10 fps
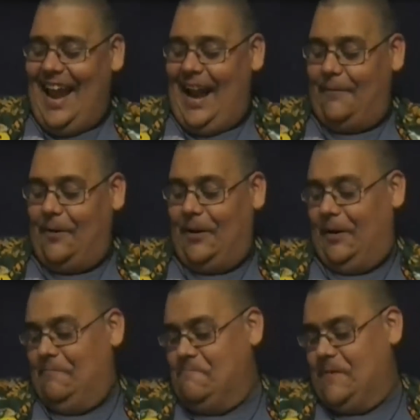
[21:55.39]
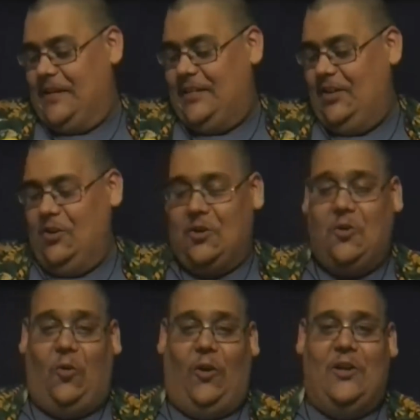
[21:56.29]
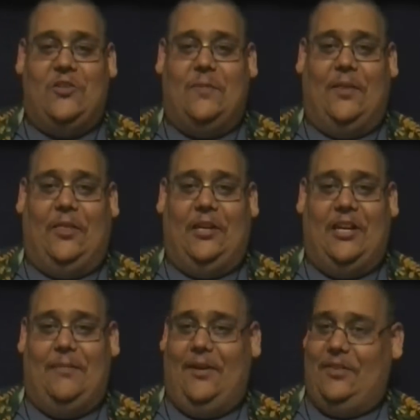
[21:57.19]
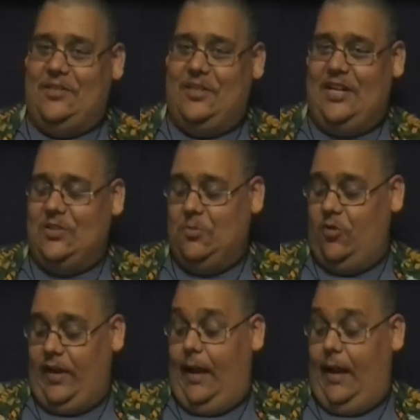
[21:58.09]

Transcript: and I'm going to continue to cringe about thinking about this next movie.